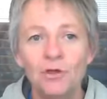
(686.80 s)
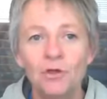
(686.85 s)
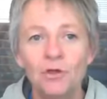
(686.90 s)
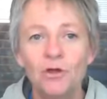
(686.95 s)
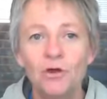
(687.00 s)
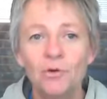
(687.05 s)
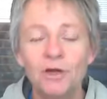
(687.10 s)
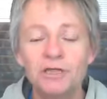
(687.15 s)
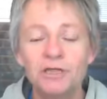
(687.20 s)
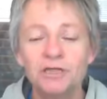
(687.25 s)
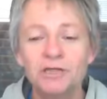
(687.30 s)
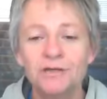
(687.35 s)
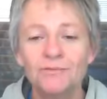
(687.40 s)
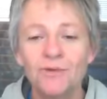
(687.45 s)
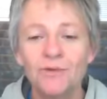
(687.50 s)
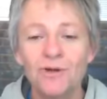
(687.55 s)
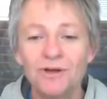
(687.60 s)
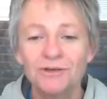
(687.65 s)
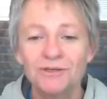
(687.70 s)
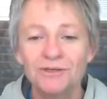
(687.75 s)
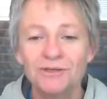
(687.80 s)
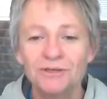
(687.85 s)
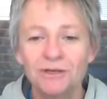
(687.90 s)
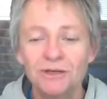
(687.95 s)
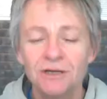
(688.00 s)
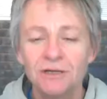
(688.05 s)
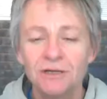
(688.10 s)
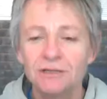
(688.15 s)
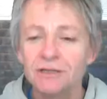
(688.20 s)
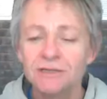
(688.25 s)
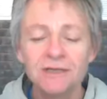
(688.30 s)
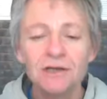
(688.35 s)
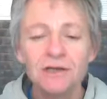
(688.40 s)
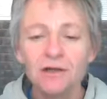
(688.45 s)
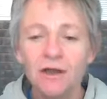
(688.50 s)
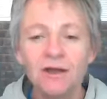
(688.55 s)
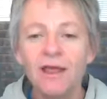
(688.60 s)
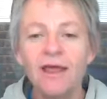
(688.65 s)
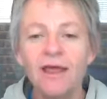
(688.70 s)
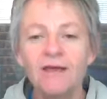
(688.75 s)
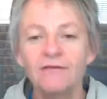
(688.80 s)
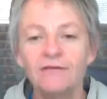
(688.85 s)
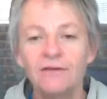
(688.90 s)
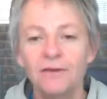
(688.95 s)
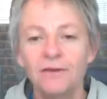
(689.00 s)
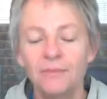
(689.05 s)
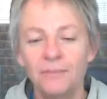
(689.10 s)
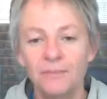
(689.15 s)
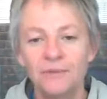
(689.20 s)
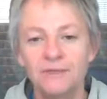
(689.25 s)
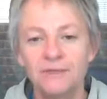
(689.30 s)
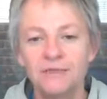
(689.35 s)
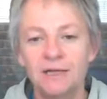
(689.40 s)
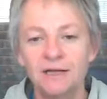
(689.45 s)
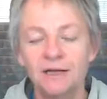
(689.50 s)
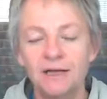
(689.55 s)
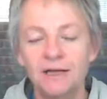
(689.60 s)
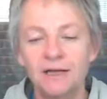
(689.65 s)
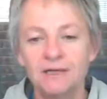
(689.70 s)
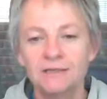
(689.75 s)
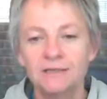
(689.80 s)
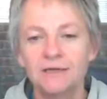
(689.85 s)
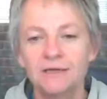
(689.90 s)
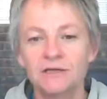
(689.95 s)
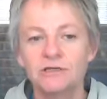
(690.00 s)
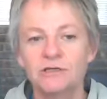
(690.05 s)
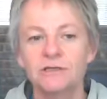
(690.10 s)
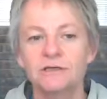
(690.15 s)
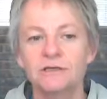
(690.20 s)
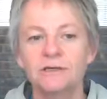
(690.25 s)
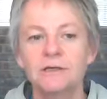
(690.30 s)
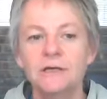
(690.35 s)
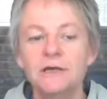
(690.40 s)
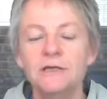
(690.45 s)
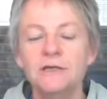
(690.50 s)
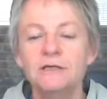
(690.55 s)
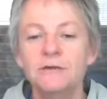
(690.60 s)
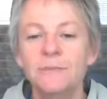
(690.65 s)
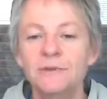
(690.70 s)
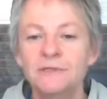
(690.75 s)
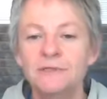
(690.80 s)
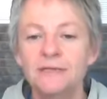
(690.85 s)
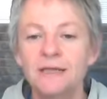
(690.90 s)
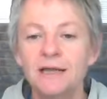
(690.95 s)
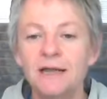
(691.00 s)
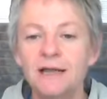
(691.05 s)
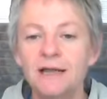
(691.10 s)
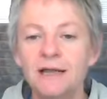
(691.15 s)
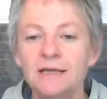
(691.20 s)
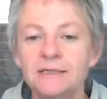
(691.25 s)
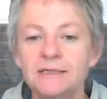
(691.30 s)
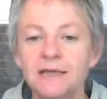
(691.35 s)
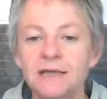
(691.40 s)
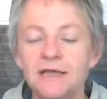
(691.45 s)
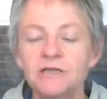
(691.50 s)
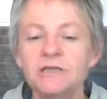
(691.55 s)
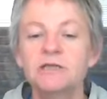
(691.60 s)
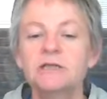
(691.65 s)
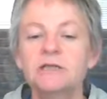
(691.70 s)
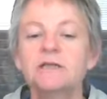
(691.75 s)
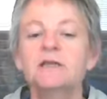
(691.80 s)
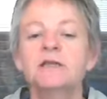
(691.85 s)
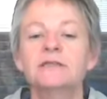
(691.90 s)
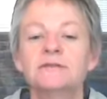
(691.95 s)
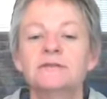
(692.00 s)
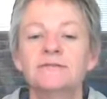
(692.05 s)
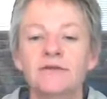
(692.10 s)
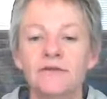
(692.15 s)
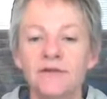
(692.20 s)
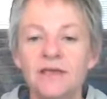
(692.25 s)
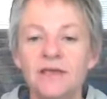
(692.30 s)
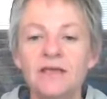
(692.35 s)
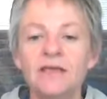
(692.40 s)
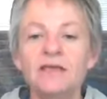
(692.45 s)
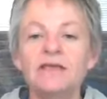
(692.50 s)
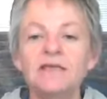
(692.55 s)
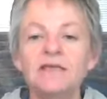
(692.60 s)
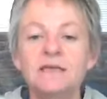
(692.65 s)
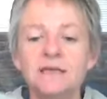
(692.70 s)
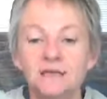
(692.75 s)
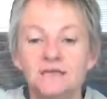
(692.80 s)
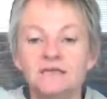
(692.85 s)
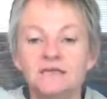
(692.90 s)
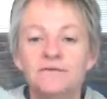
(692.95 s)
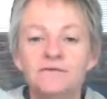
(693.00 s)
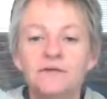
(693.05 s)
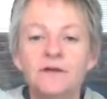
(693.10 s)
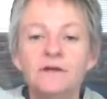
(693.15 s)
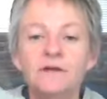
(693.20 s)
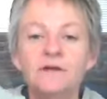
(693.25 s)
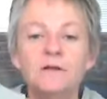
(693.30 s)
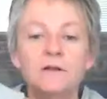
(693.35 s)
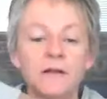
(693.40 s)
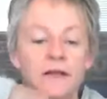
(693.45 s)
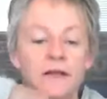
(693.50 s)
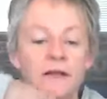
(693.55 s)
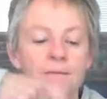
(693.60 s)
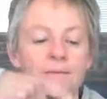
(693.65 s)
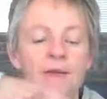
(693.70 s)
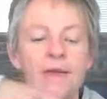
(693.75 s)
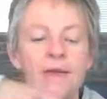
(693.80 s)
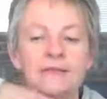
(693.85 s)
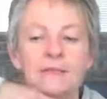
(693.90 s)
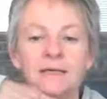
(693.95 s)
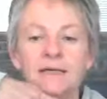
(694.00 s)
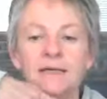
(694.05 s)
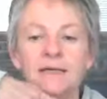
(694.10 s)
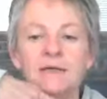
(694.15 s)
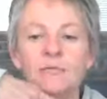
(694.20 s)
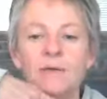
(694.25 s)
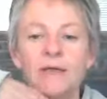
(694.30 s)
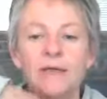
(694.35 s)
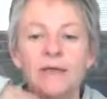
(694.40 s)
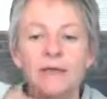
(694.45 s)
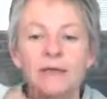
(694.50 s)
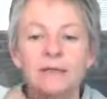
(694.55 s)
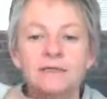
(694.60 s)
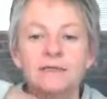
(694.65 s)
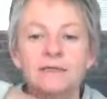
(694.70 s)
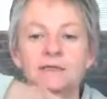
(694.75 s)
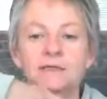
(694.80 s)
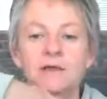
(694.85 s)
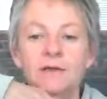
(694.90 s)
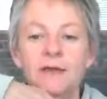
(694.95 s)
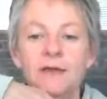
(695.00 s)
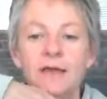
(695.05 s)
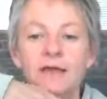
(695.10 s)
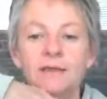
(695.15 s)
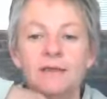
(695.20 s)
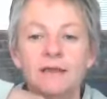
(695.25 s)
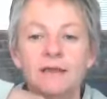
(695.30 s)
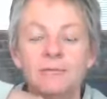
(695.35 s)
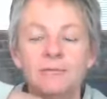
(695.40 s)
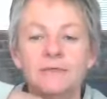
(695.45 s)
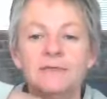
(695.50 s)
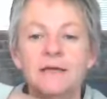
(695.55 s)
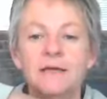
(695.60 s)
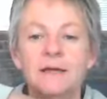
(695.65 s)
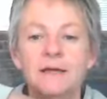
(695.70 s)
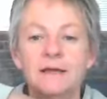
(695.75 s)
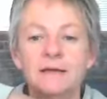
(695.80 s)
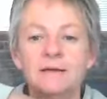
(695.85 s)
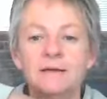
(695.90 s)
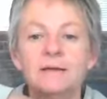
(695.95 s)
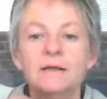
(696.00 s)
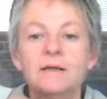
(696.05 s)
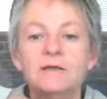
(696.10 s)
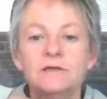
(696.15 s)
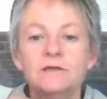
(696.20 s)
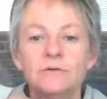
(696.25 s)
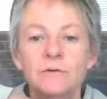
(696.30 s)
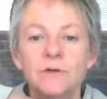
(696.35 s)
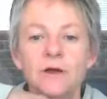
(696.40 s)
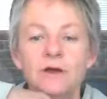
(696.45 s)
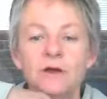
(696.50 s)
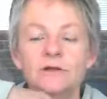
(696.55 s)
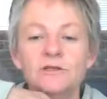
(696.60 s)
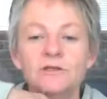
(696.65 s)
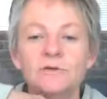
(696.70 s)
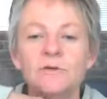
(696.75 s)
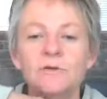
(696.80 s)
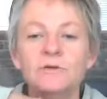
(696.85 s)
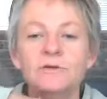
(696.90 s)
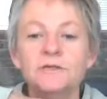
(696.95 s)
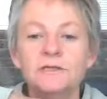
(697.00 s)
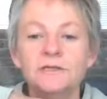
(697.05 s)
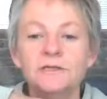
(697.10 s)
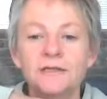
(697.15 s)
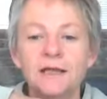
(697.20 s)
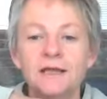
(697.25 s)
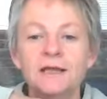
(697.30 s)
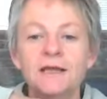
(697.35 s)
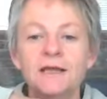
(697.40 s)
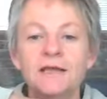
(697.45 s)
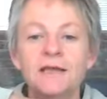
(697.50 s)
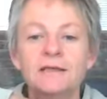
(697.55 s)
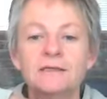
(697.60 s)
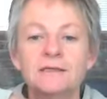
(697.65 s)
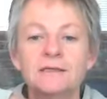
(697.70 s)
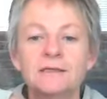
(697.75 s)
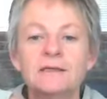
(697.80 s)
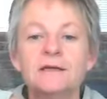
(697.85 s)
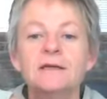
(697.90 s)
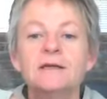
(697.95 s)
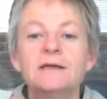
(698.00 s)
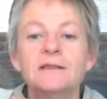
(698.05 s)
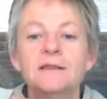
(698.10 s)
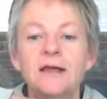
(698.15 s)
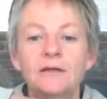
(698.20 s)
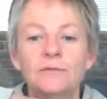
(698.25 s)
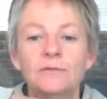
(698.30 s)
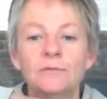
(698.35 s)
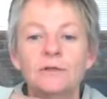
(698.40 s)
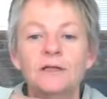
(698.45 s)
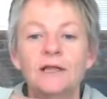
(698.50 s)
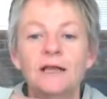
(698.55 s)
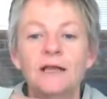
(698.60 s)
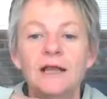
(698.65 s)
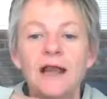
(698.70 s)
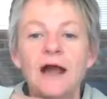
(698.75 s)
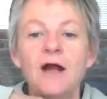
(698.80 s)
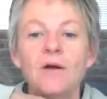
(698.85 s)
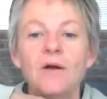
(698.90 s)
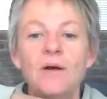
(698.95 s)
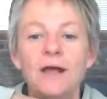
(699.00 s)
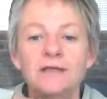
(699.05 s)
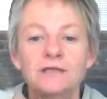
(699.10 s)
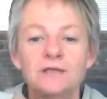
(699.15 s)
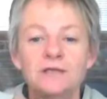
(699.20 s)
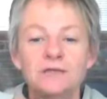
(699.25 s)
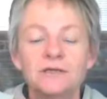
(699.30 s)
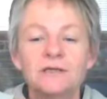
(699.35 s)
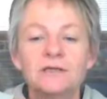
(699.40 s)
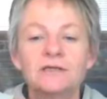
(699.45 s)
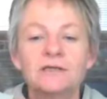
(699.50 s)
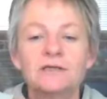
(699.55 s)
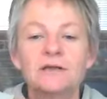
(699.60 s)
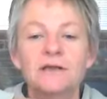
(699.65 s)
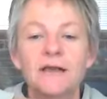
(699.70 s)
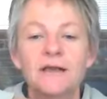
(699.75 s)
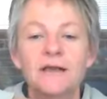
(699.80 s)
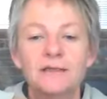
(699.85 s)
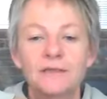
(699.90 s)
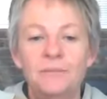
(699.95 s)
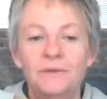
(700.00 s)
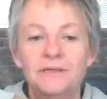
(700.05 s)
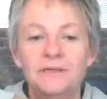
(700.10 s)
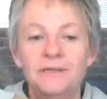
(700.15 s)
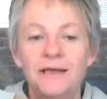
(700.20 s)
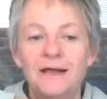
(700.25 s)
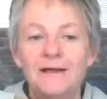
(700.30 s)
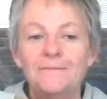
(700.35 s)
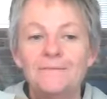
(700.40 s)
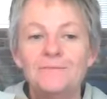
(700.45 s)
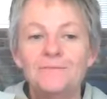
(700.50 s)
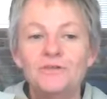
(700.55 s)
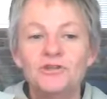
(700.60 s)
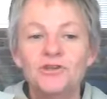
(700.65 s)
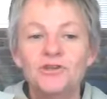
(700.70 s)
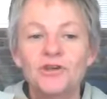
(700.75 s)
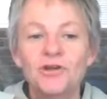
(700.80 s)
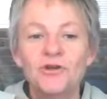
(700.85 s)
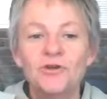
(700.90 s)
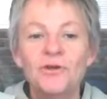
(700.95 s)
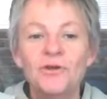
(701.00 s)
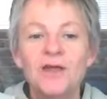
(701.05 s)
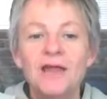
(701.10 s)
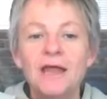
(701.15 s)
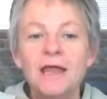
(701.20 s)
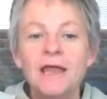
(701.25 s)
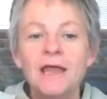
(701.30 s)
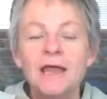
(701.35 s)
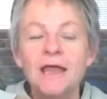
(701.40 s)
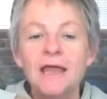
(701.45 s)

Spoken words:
her question was, does he not have a patella luxation? So patella luxation is very easy to feel. Basically, we can dislocate that patella. So we are taught techniques that will allow us to dislocate the patella. So